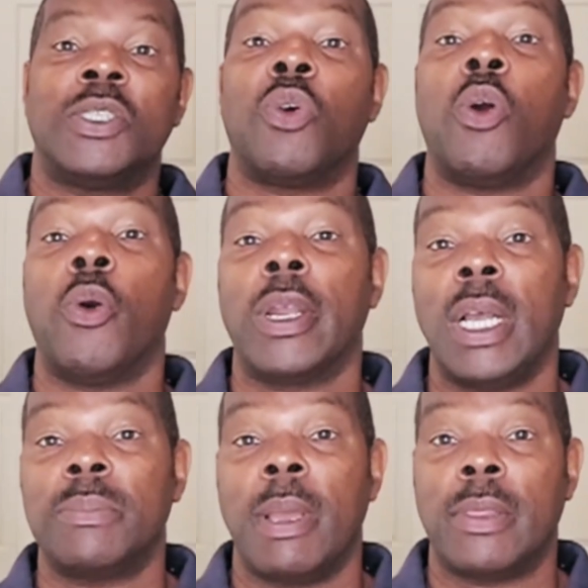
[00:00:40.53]
So I
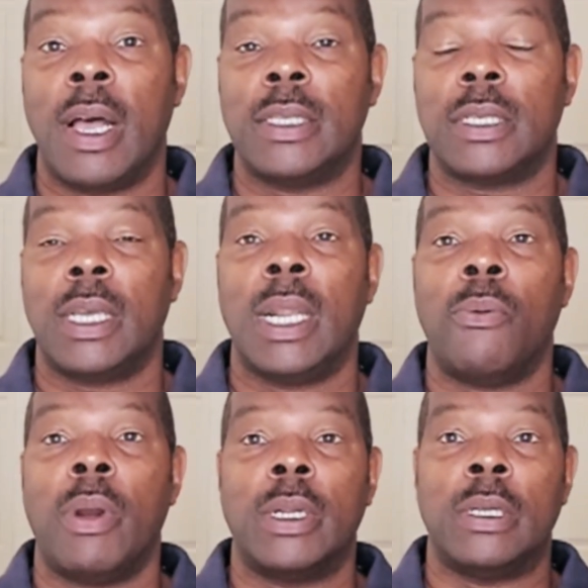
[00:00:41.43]
organized my thoughts and I
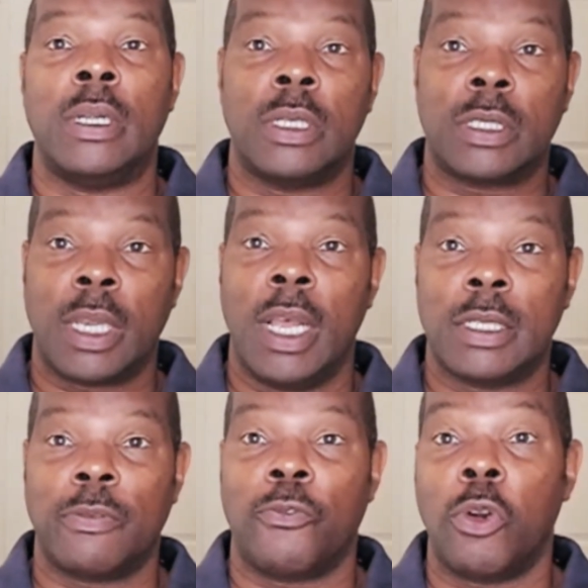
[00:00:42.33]
want to
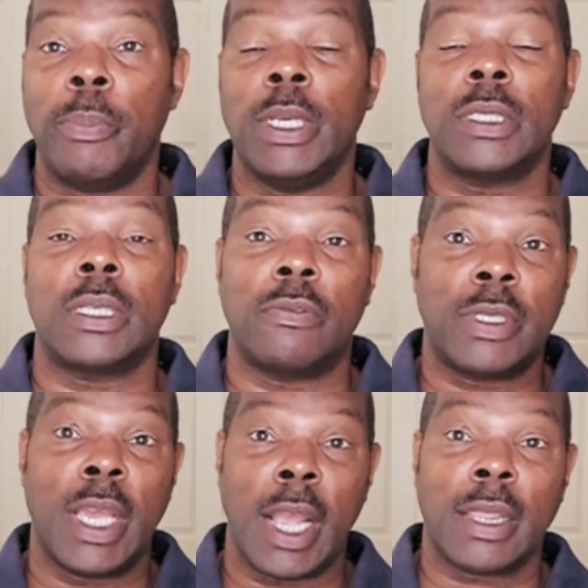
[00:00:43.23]
discuss four pieces of
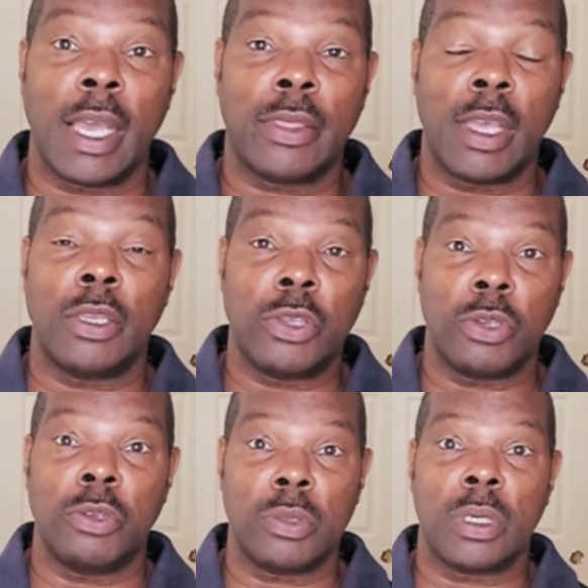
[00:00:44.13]
tech that they
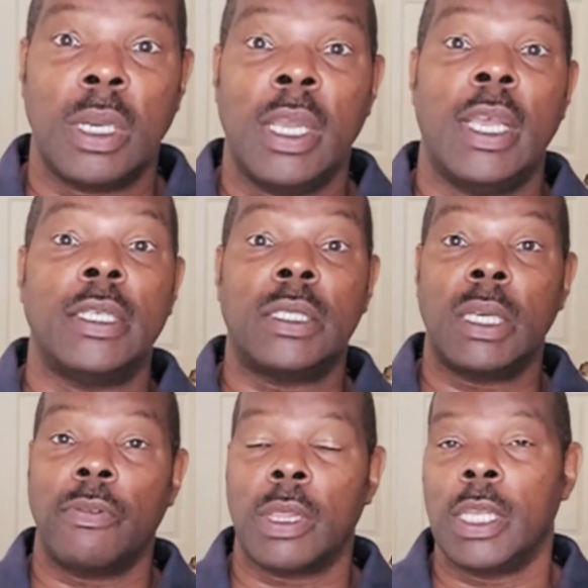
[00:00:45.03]
use and see
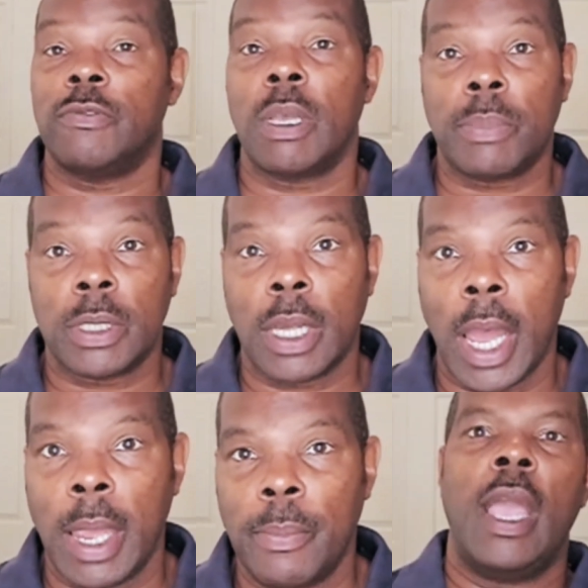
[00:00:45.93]
if it lives up to the
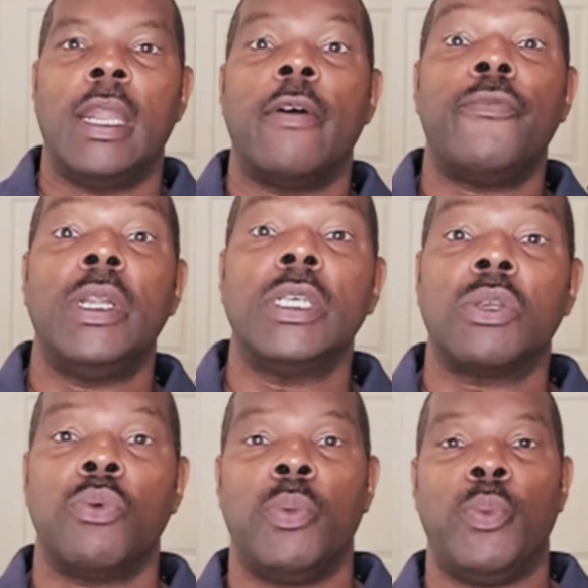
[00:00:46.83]
hype. And I finished
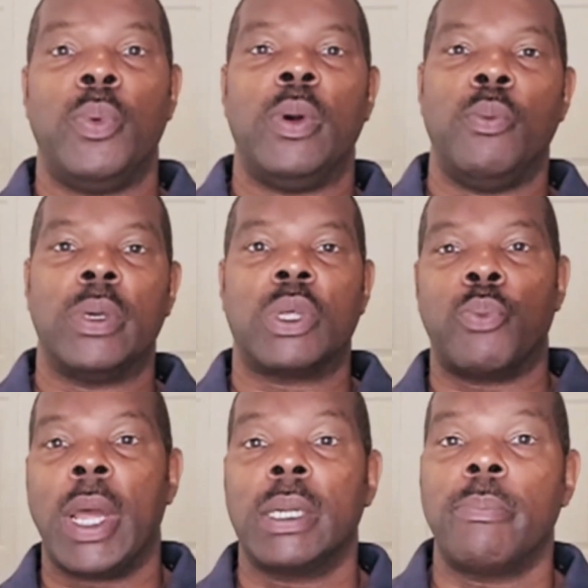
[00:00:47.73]
with a
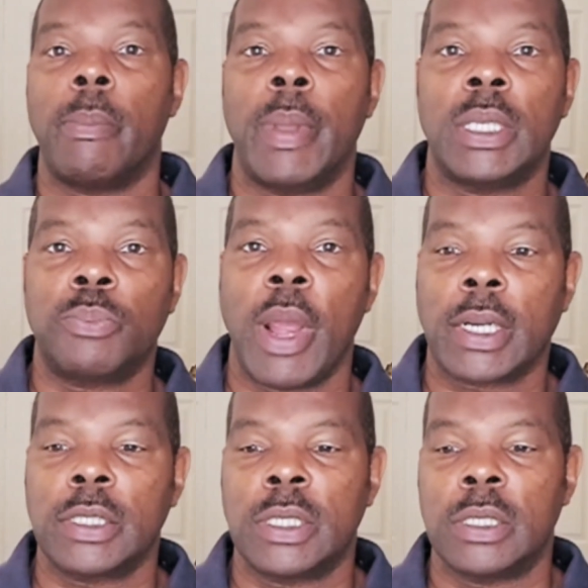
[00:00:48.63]
roundup of best
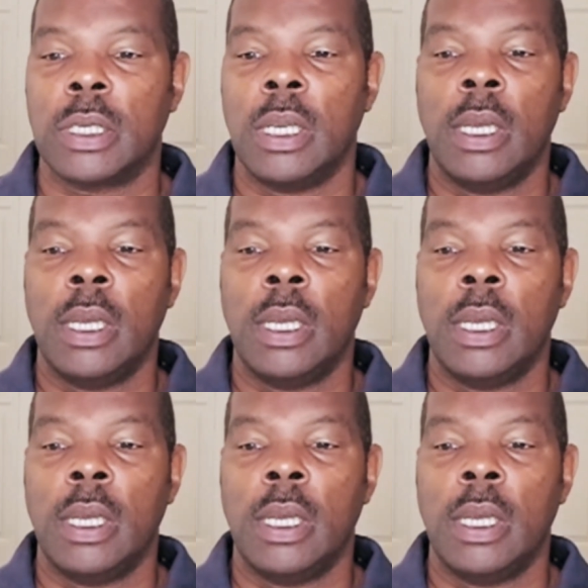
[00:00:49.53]
practices